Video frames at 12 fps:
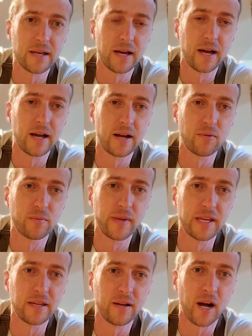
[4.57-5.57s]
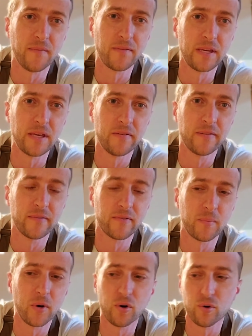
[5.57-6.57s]
We're making coffee
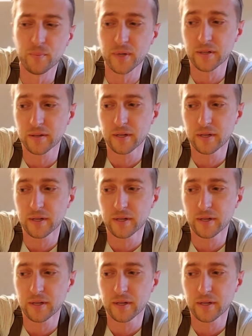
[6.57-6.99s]
from home.